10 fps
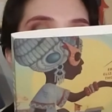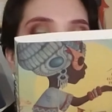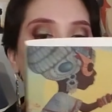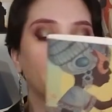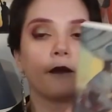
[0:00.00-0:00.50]

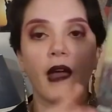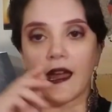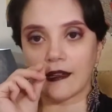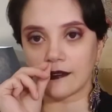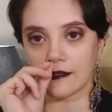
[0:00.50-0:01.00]
um,
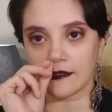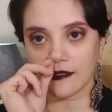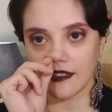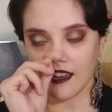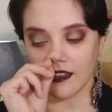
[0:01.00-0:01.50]
and
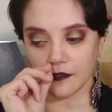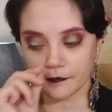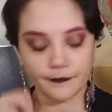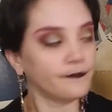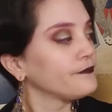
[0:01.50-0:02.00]

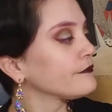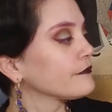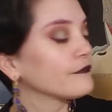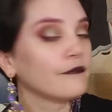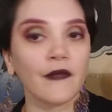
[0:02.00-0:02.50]
um,
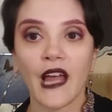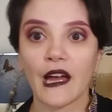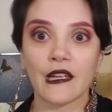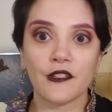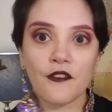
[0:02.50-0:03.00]
yeah,
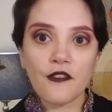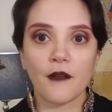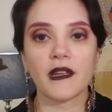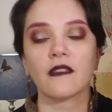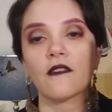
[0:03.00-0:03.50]
it just, I
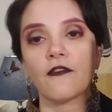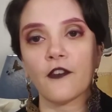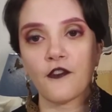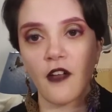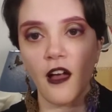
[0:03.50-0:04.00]
mean,
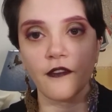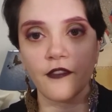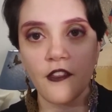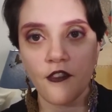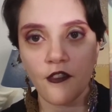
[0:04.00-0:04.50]
first off,
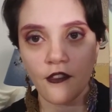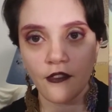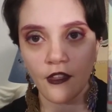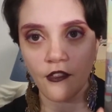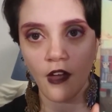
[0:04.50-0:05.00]
this,
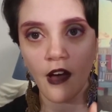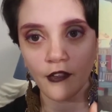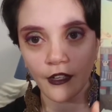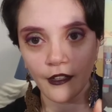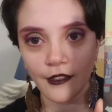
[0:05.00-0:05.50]
this
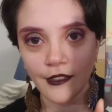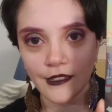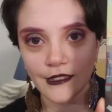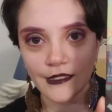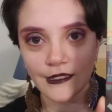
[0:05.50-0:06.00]
cover,
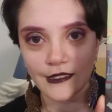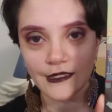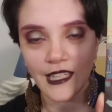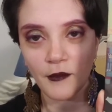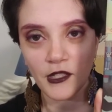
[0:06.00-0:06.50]

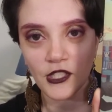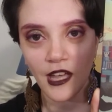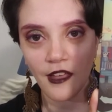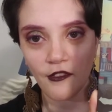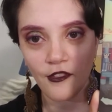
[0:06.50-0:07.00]
can we
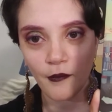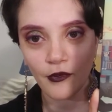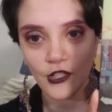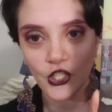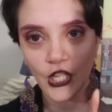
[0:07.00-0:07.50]
just
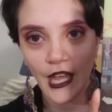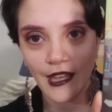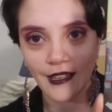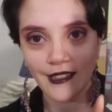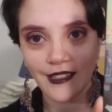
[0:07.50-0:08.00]

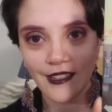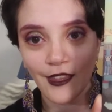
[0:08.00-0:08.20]
appreciate the